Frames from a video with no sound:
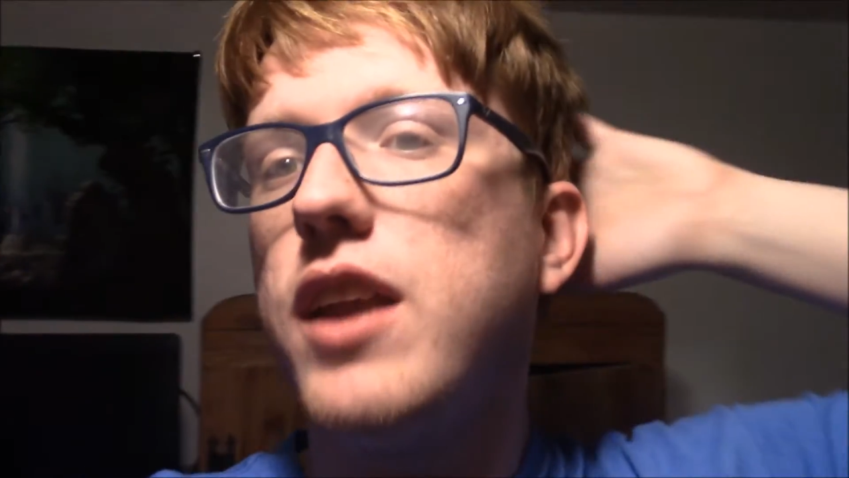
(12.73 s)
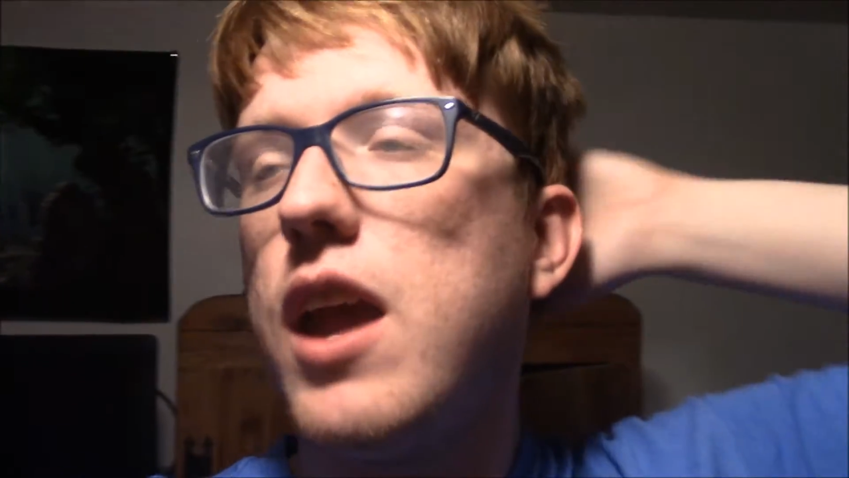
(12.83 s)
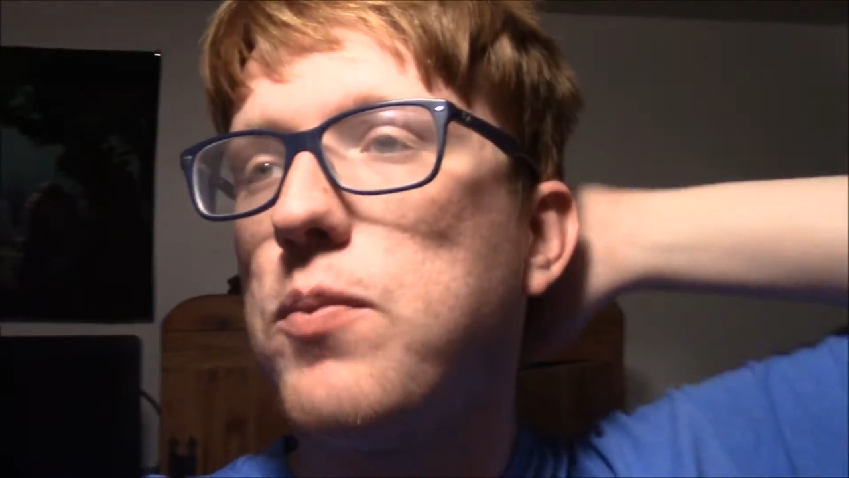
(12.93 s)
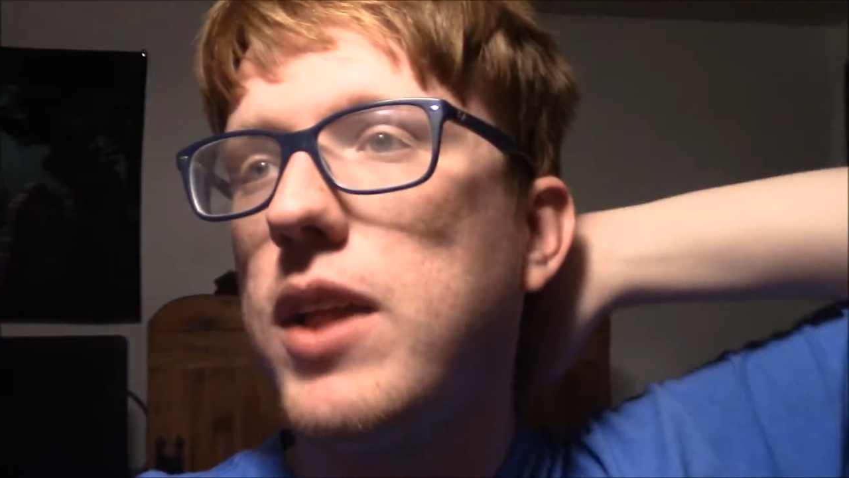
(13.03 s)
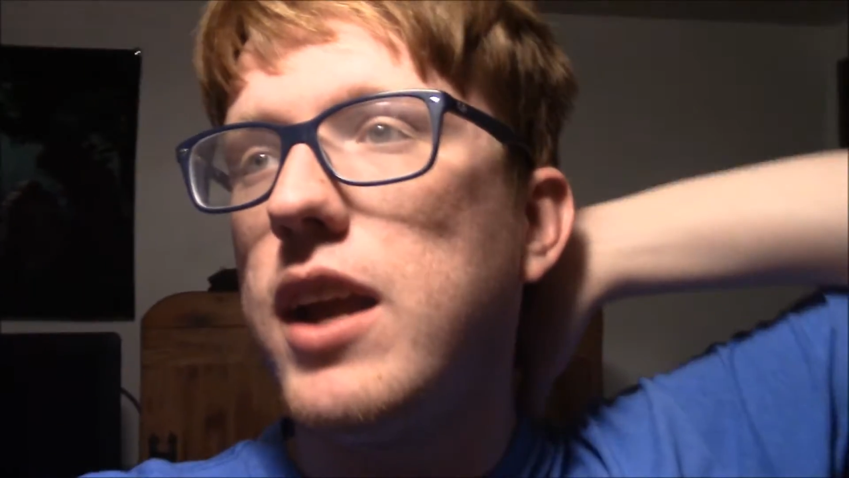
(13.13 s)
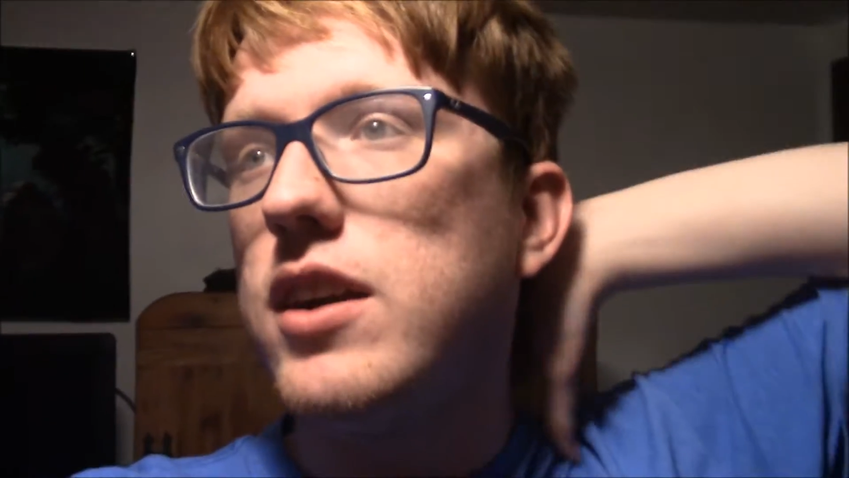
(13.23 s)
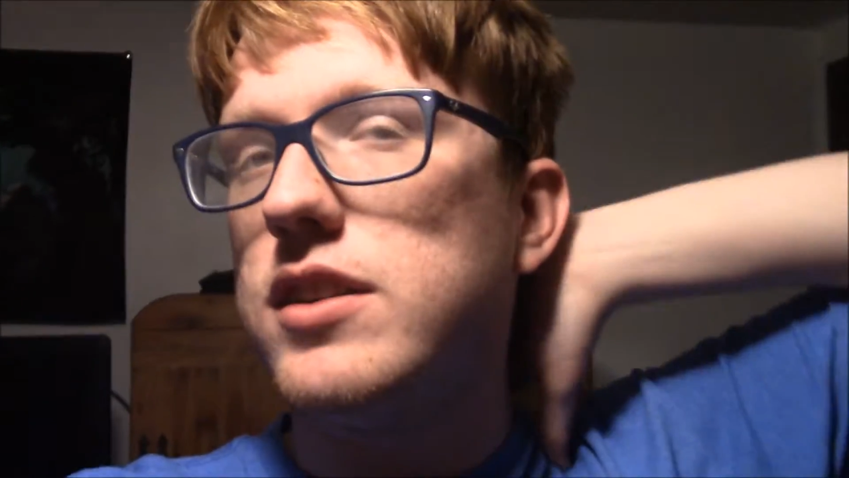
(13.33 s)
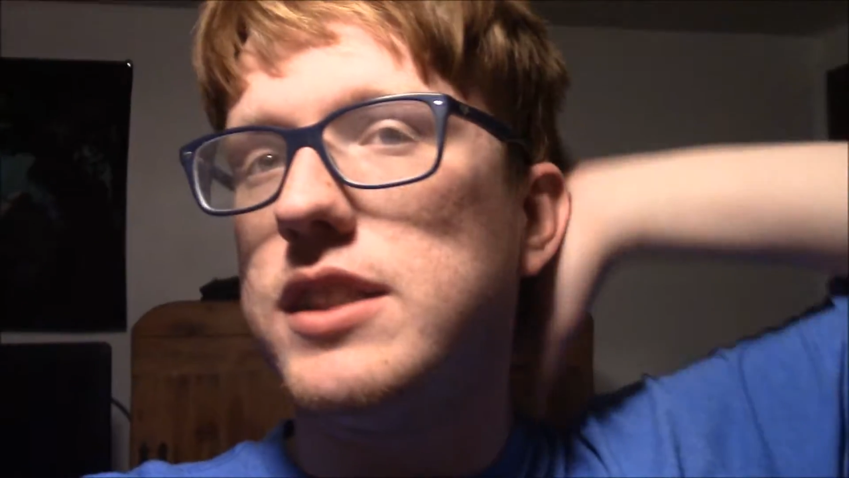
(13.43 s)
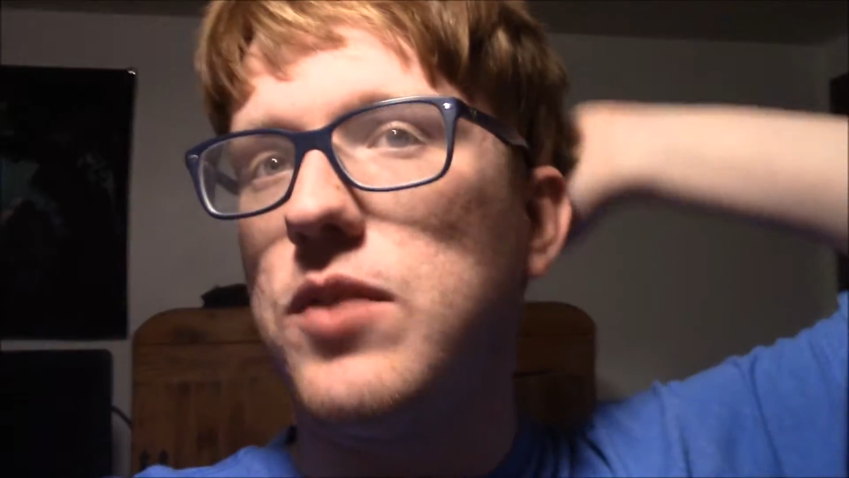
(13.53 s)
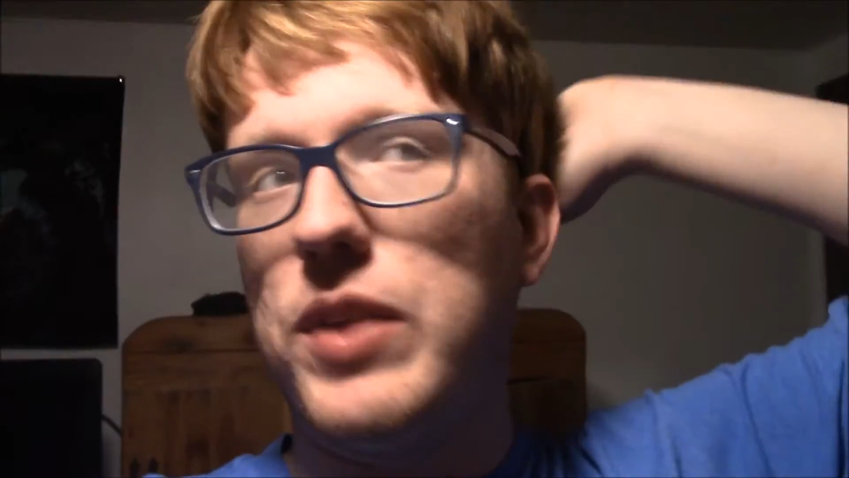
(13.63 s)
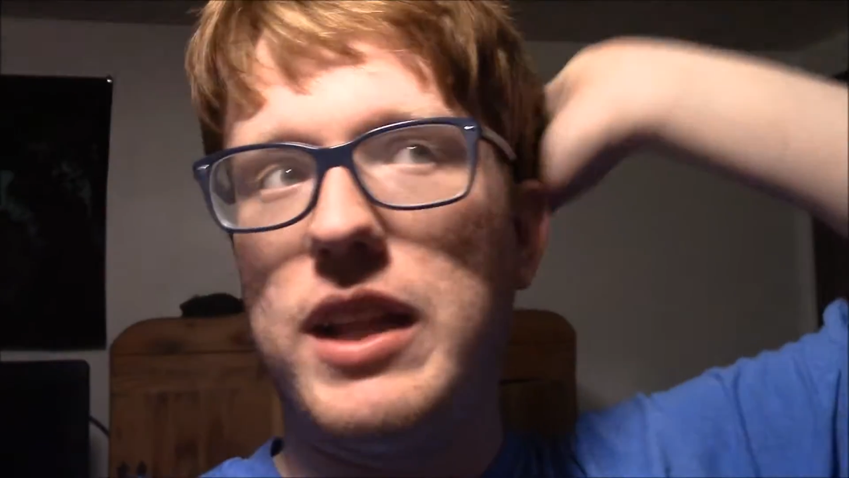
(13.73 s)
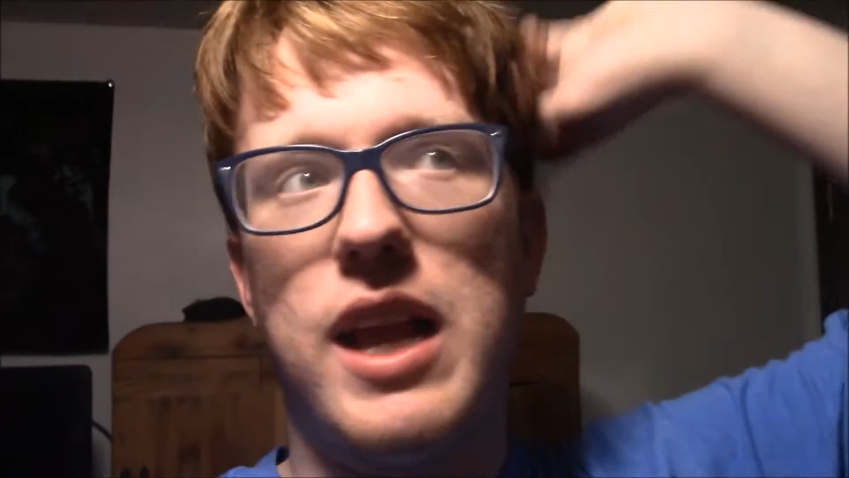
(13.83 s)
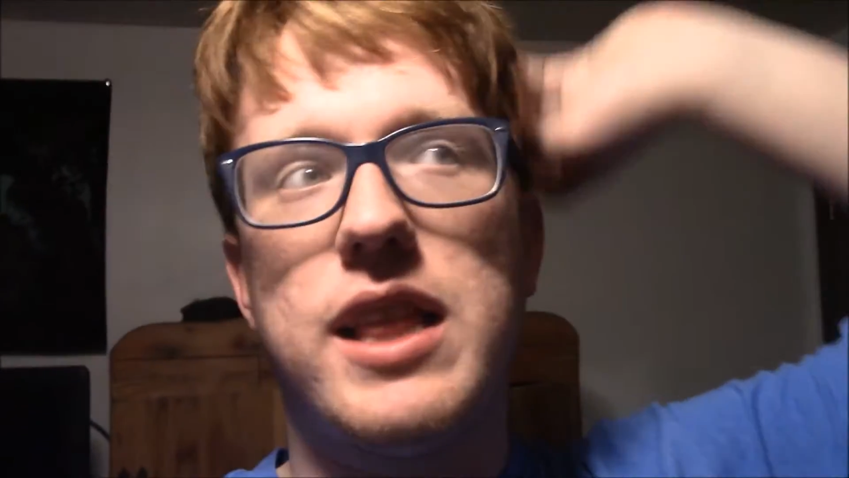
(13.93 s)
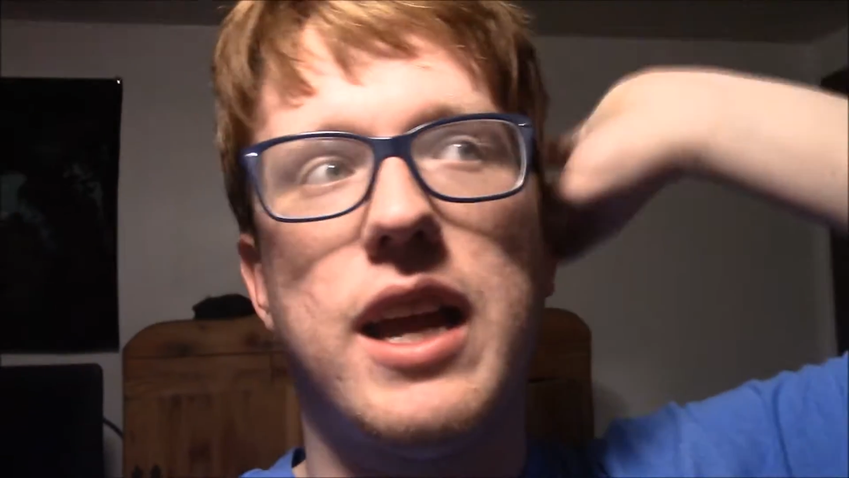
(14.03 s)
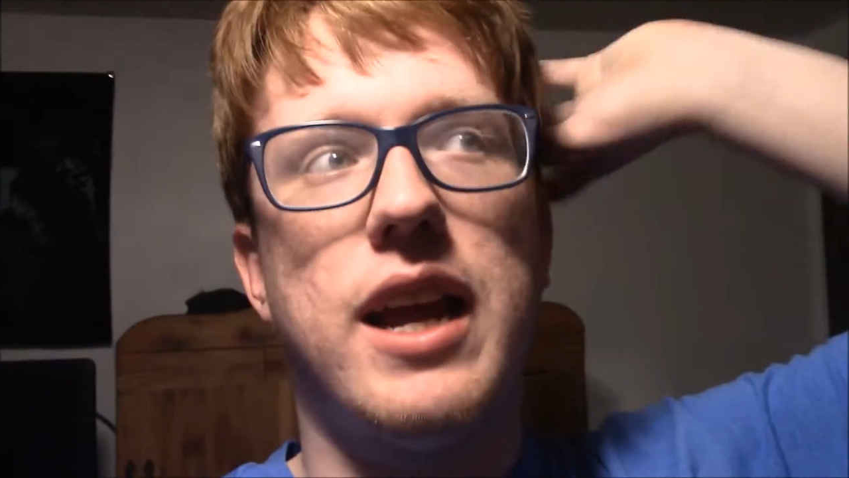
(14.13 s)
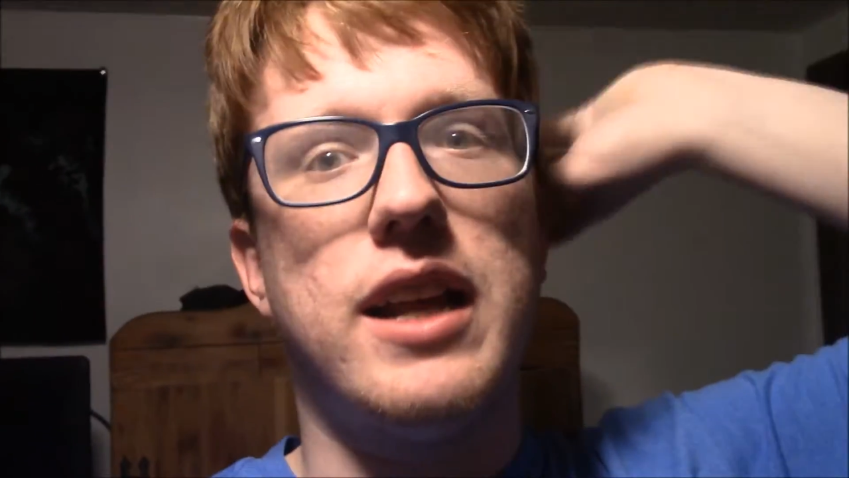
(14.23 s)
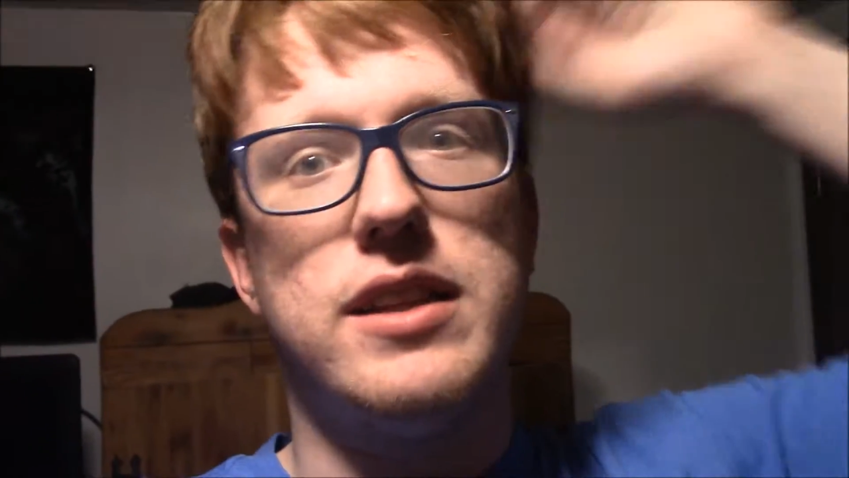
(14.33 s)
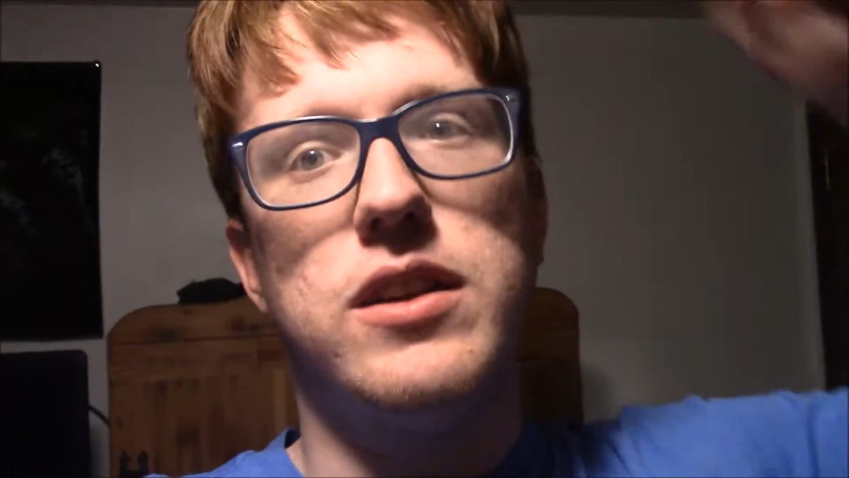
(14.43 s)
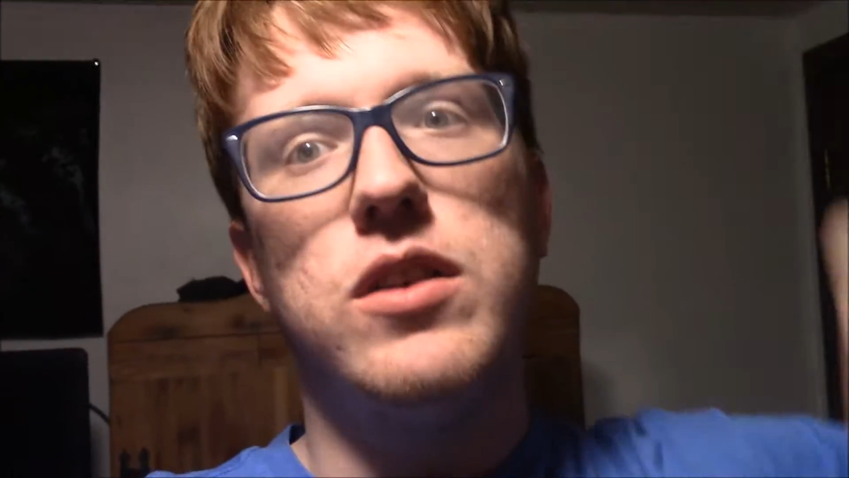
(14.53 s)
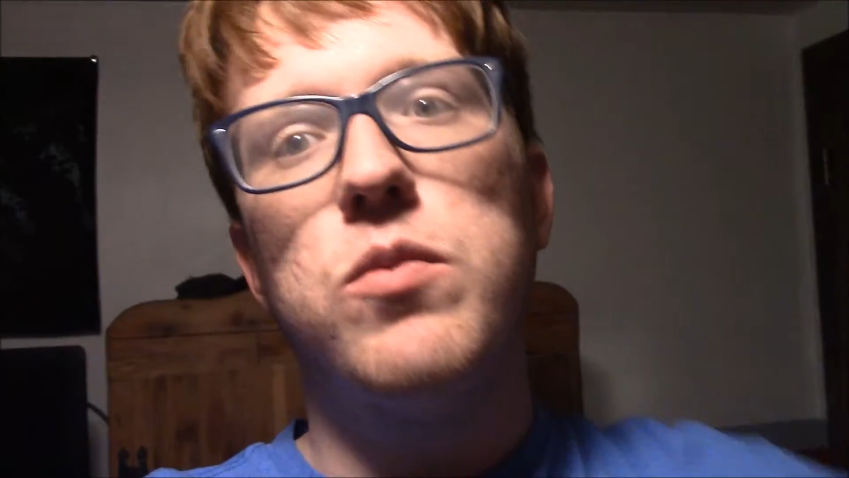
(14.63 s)
gameplay or something like
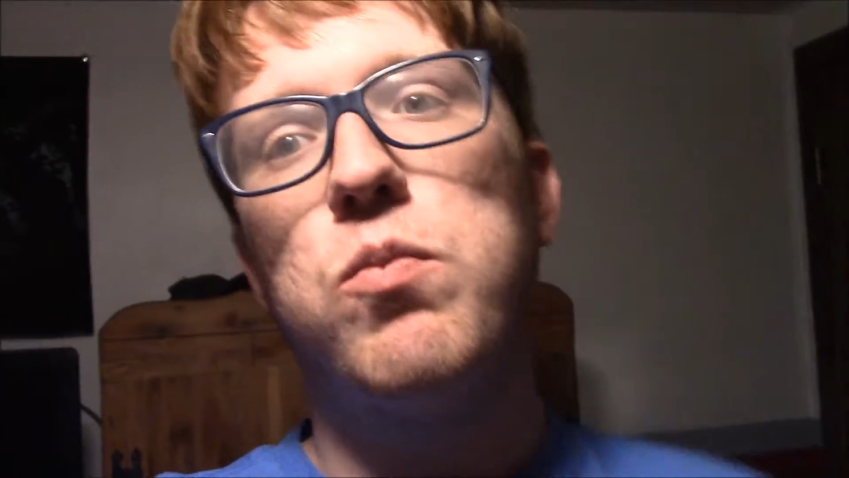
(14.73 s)
that,